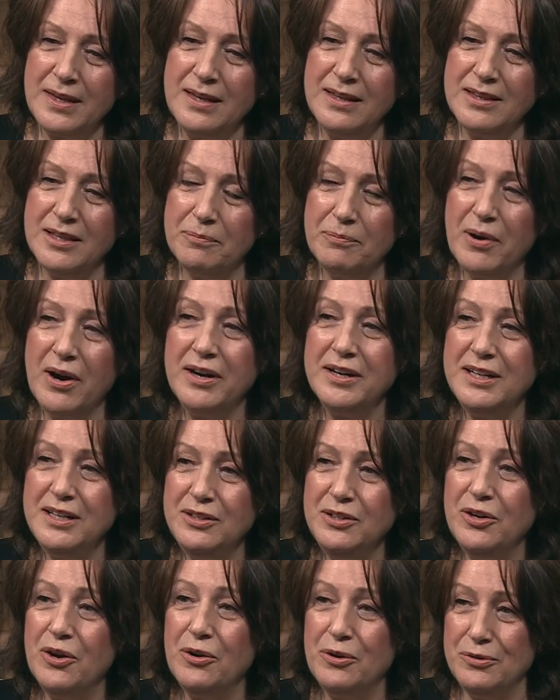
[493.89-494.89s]

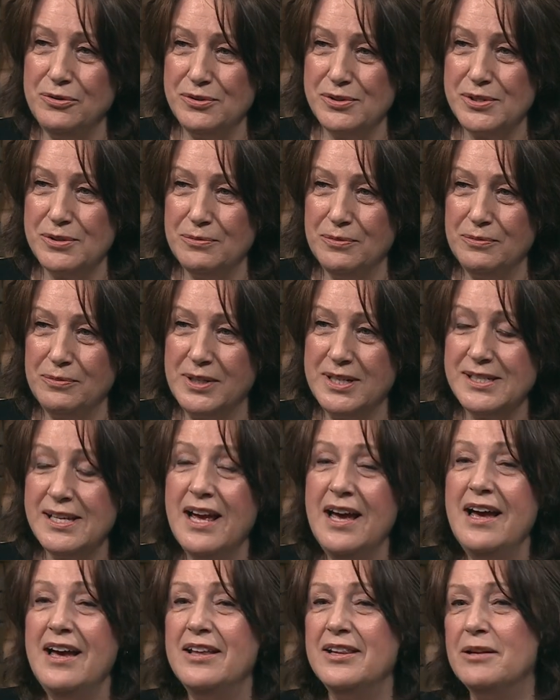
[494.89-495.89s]
knows, because
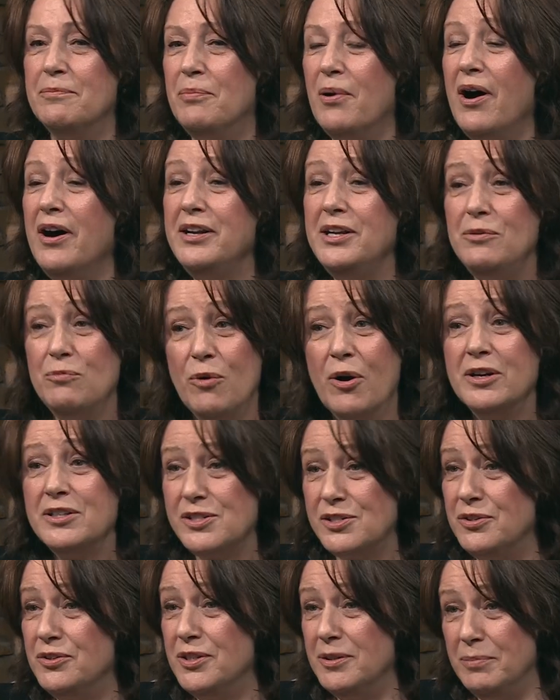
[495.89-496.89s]
the body
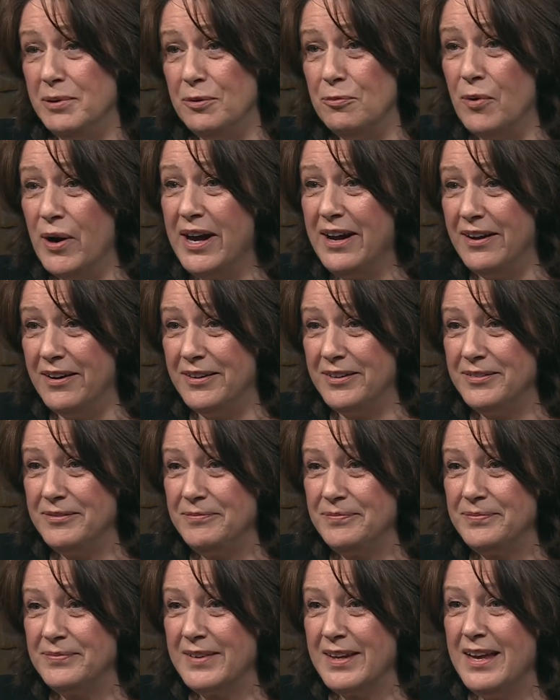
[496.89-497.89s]
wants you to be well.
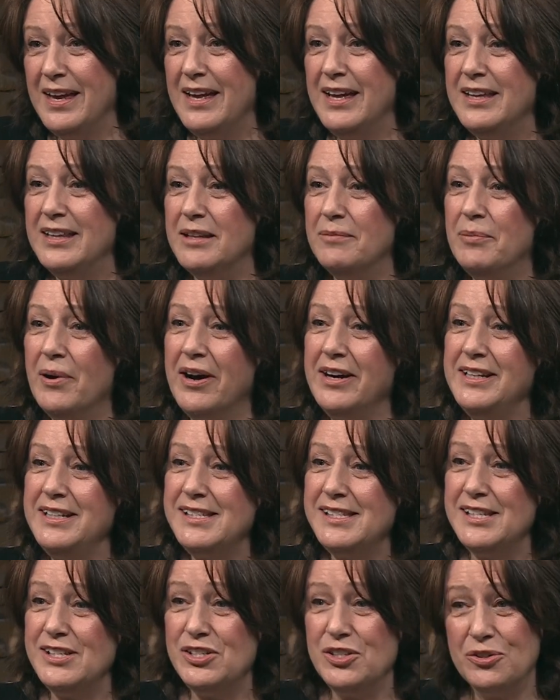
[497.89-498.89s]
The body
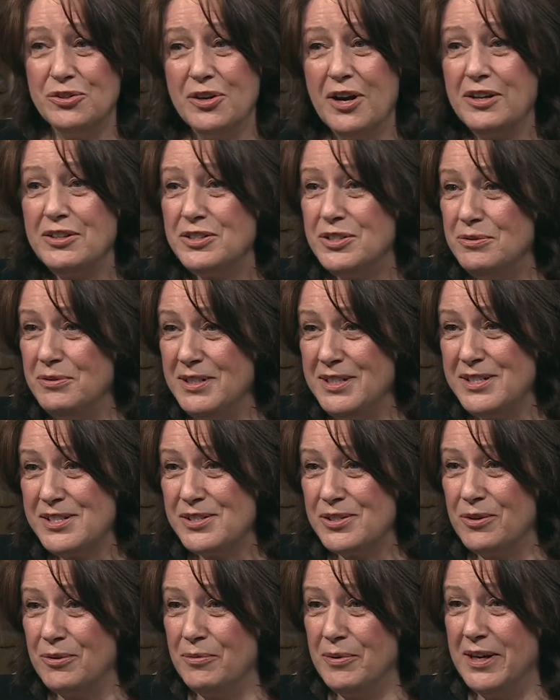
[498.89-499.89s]
says, you're not doing
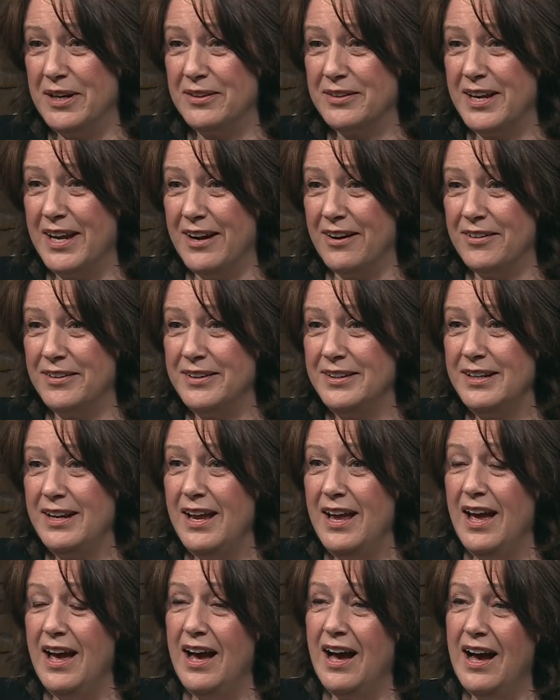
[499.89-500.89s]
so well, Karen.
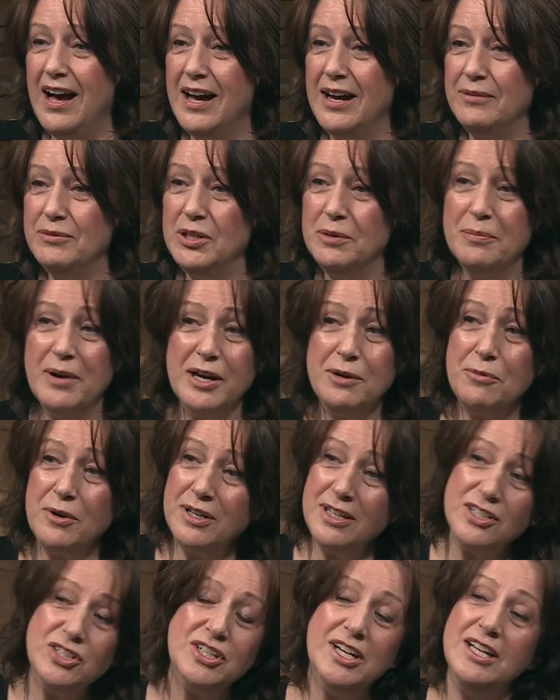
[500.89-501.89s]
You might
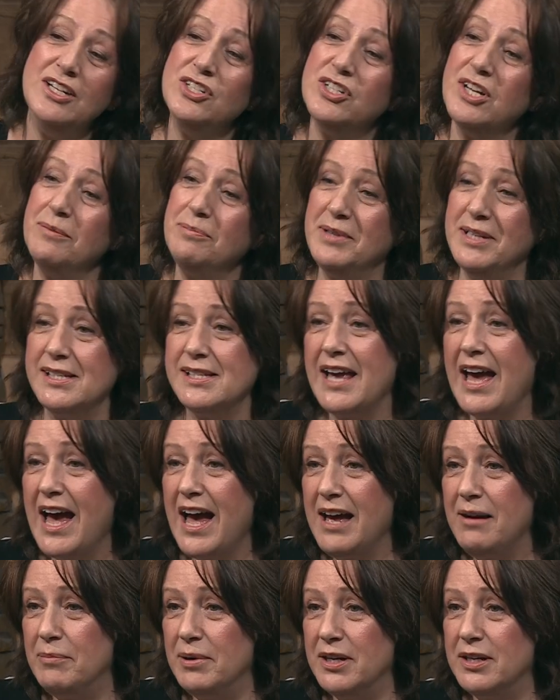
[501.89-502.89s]
want to change up this
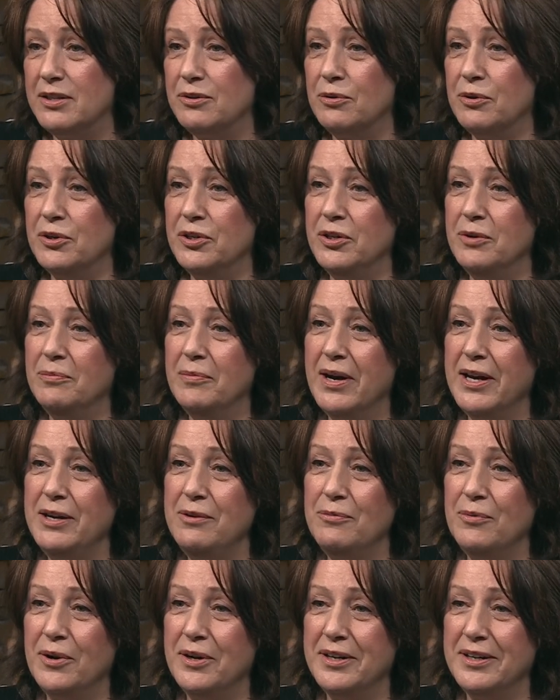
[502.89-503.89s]
habit, or you might
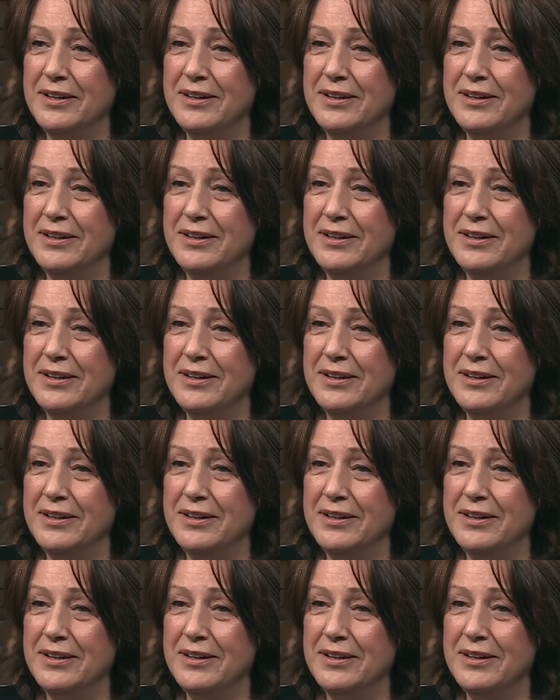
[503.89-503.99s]
want